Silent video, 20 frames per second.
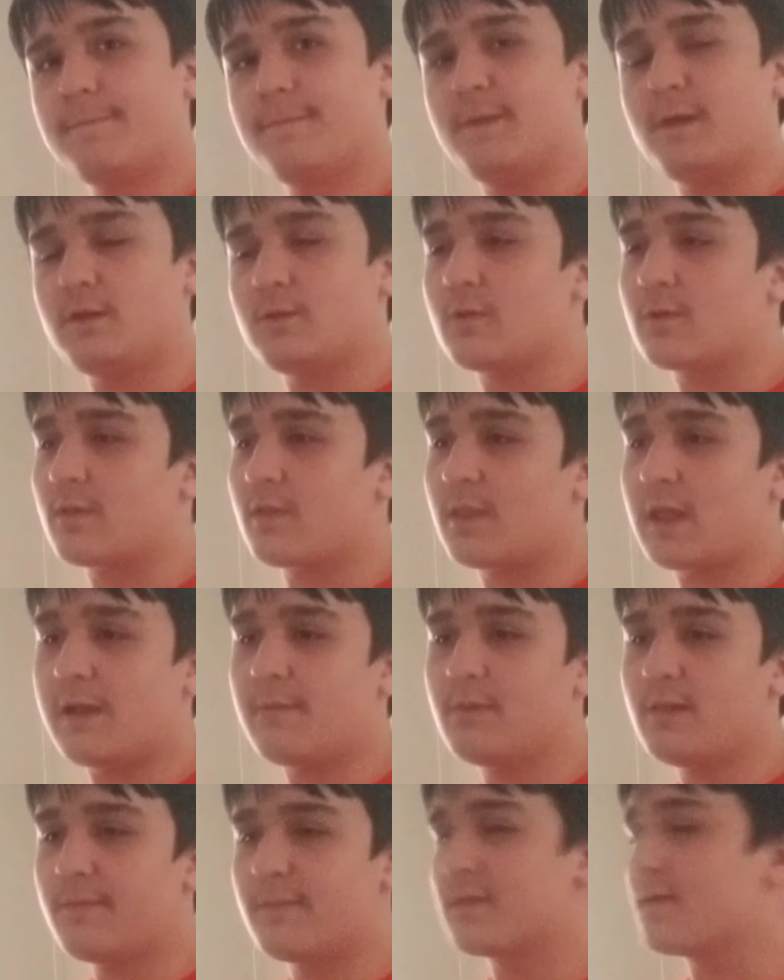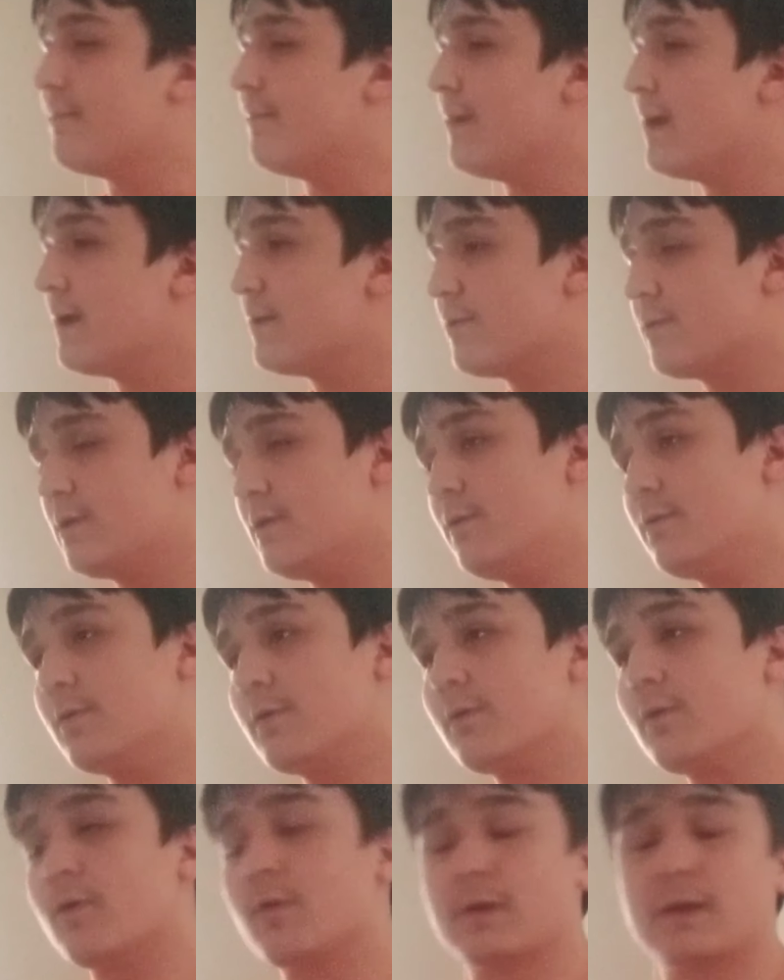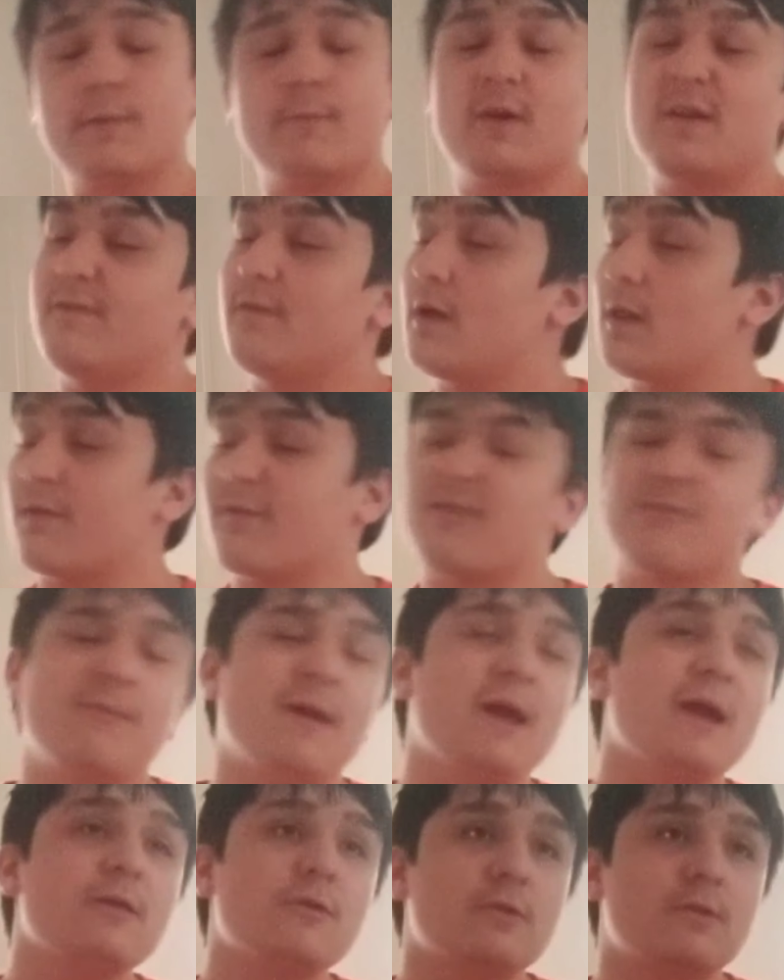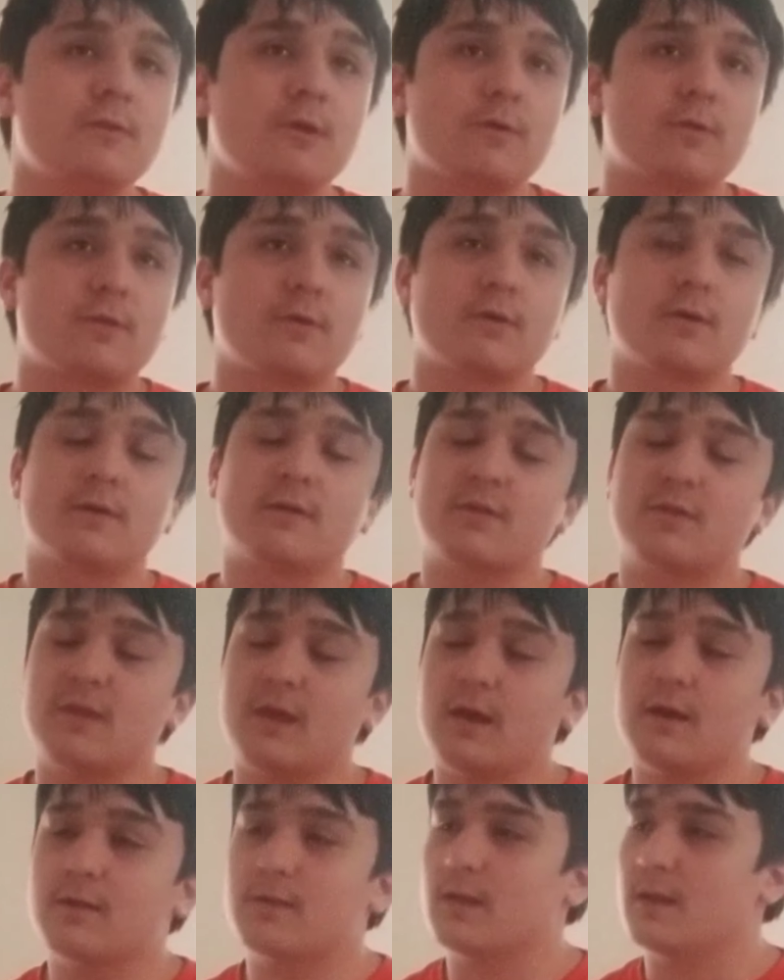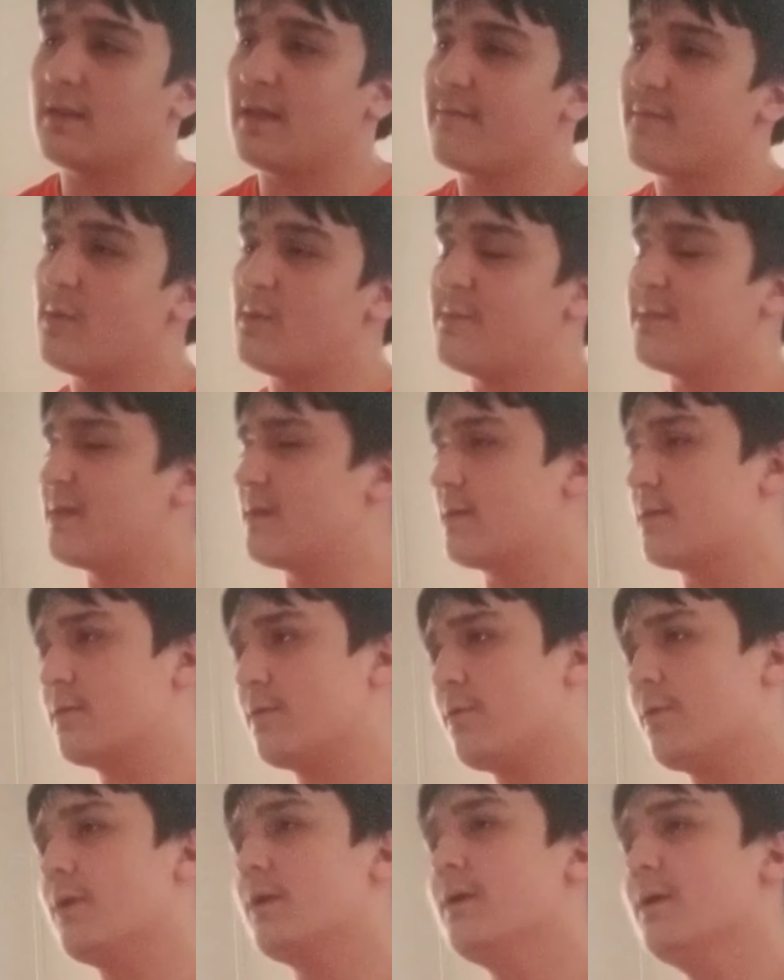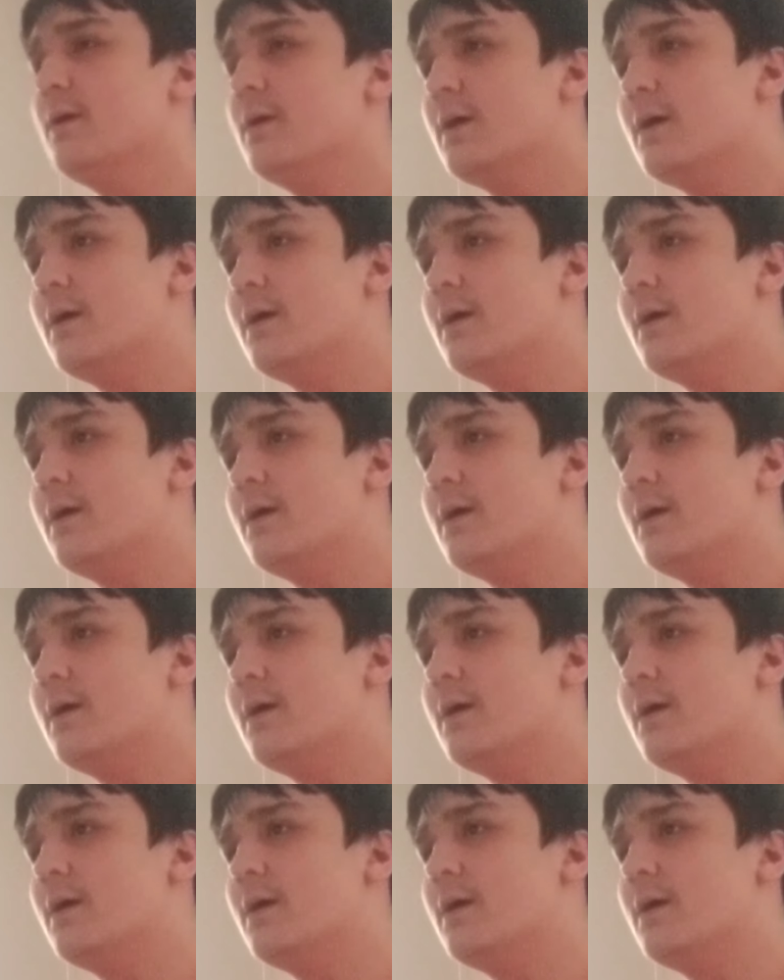and just label him as a magic user, or get rid of all of his magic using things and label him as a sword